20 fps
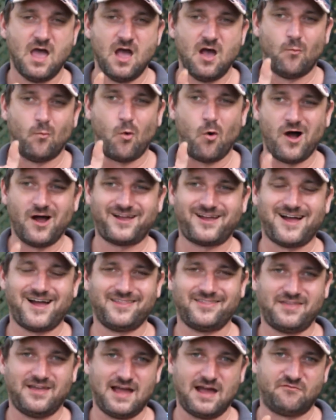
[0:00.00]
Why
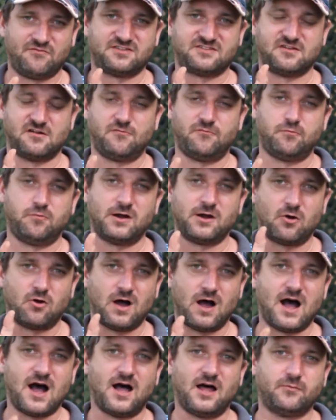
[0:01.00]
can't they have a software or
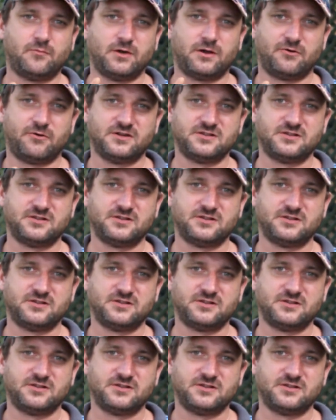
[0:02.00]
hardware